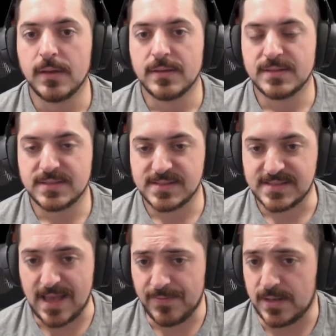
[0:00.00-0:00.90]

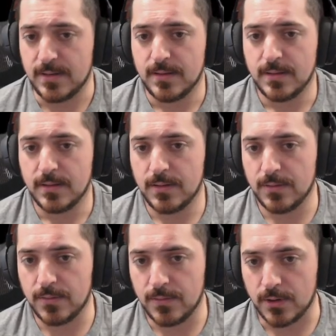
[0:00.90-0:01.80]
7
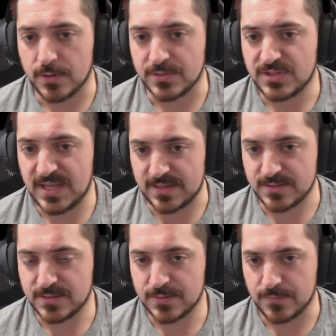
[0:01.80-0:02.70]
or
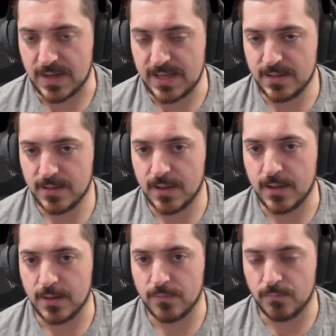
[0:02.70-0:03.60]
6, right,
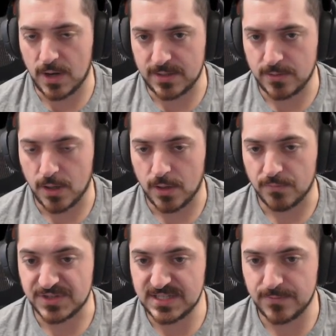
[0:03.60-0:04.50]
running
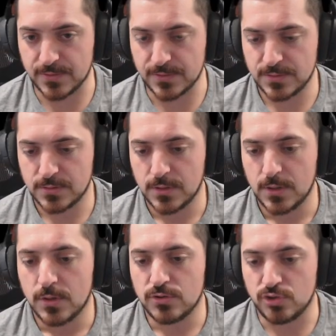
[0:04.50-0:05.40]
receivers,
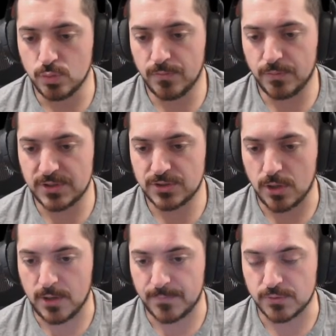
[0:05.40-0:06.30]
2 of which
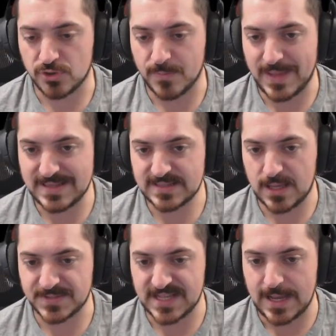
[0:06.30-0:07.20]
offer tremendous
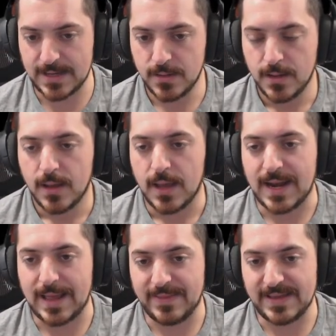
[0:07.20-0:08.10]
upside,
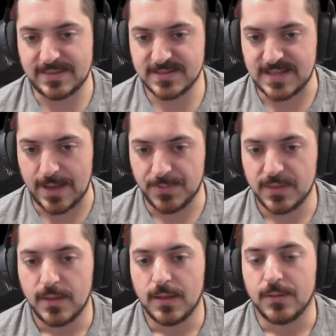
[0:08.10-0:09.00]
and I like this depth.
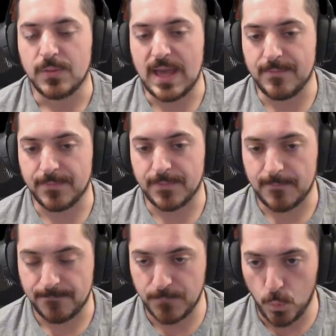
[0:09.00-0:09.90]
We have
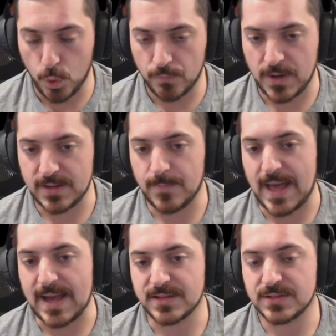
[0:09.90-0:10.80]
4 running
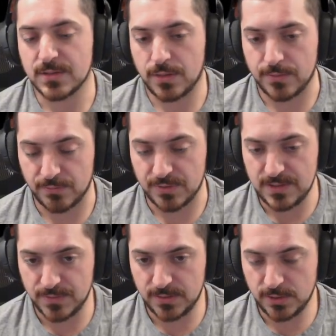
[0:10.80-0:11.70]
backs,
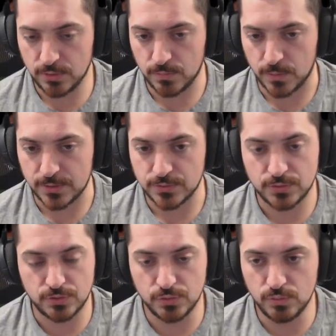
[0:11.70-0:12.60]
3 really good
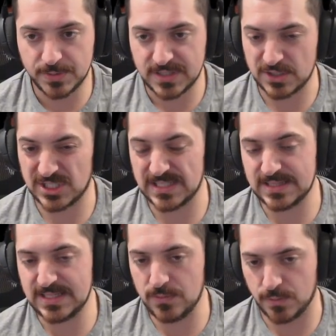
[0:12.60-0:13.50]
ones, 2 potentially
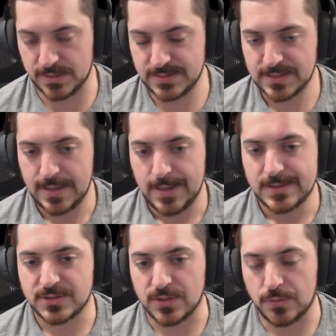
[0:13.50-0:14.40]
elite ones.
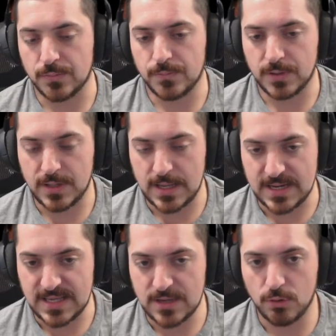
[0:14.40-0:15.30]
So in
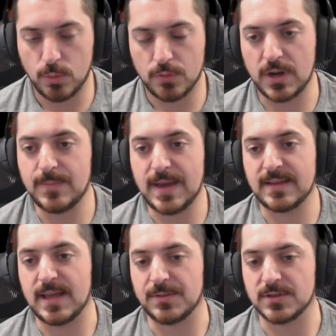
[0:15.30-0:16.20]
a year where running
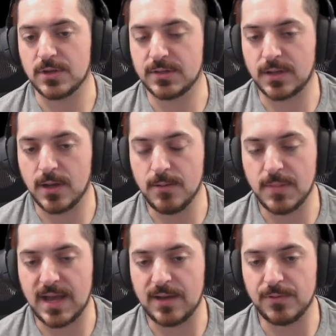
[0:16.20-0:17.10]
back depth is hard to come
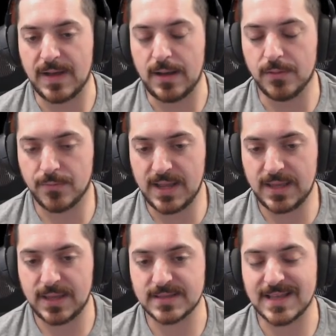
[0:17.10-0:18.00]
by, we followed the
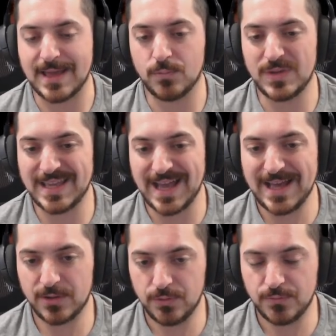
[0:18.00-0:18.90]
rankings and we
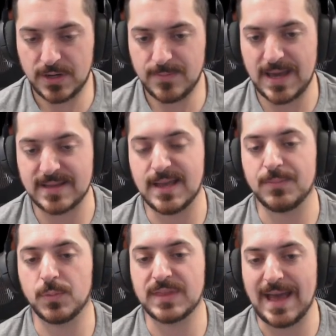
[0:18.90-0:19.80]
got good running back
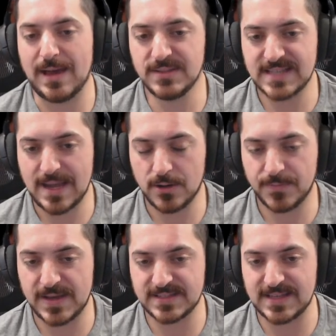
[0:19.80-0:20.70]
depth without
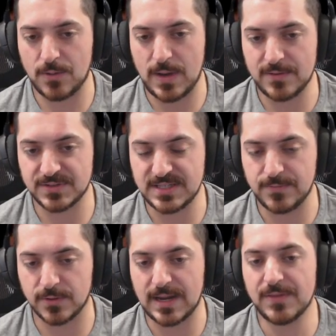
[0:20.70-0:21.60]
sacrificing at wide
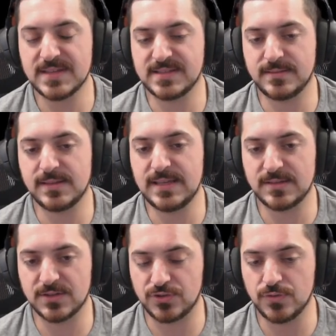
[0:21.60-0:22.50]
receiver. Now, this league
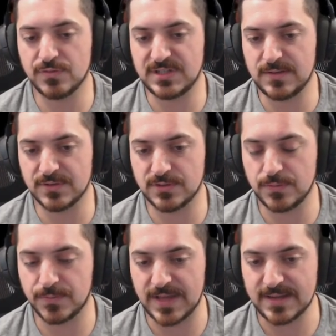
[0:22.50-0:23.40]
does 2 receivers and
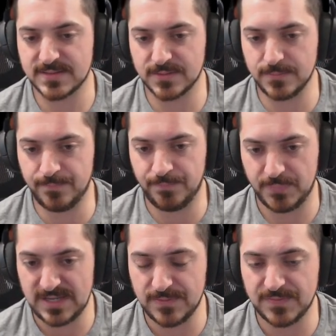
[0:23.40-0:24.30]
2 flex,
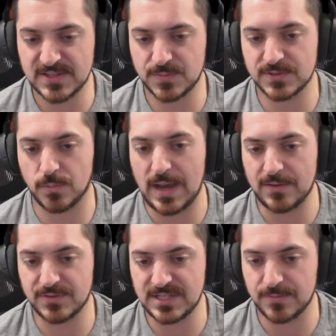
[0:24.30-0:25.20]
but even if this was a
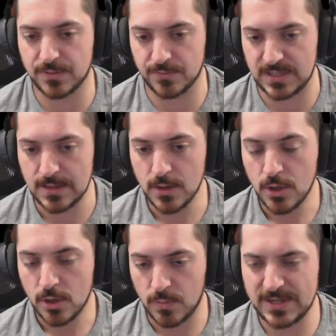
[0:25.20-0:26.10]
wide receiver 3,
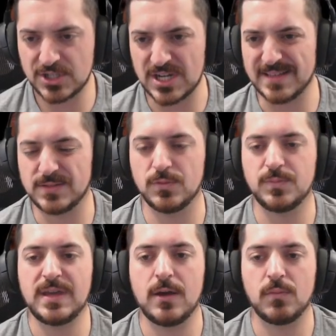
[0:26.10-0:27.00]
Quentin Johnston
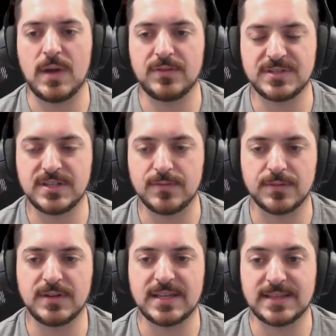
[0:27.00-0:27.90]
would be our wide receiver
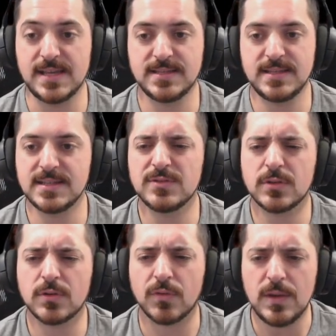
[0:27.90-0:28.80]
3. And last season, he was
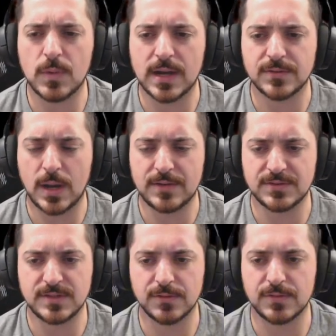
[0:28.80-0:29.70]
a great wide
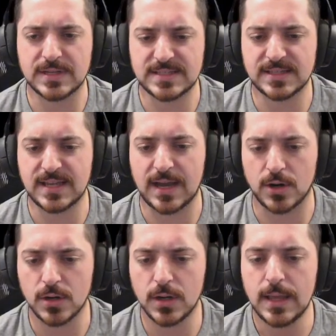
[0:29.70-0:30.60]
receiver 3 until he got
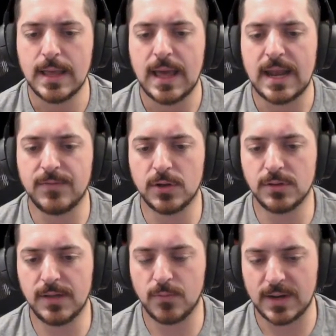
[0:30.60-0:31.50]
hurt. And if you
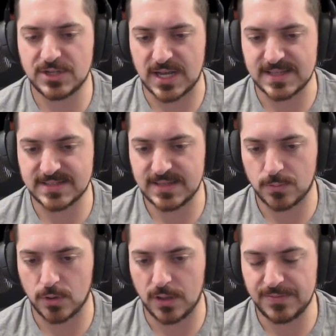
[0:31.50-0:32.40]
don't love Quentin Johnston, there
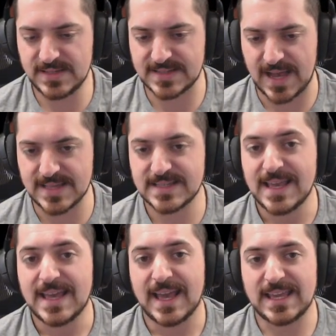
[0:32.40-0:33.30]
were all these guys.
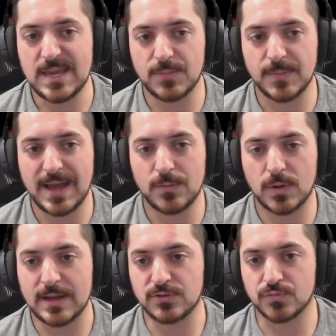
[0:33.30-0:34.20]
And keep in mind,
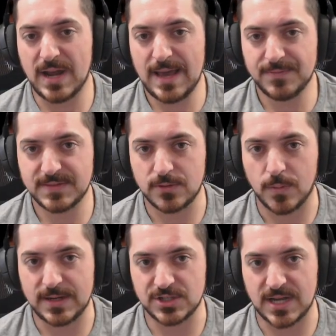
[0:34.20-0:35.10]
where I drafted
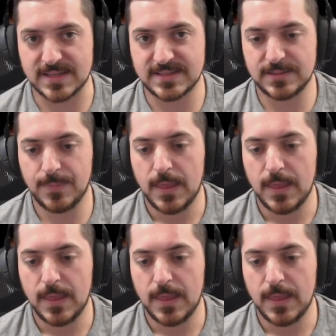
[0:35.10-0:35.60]
Quentin Johnston,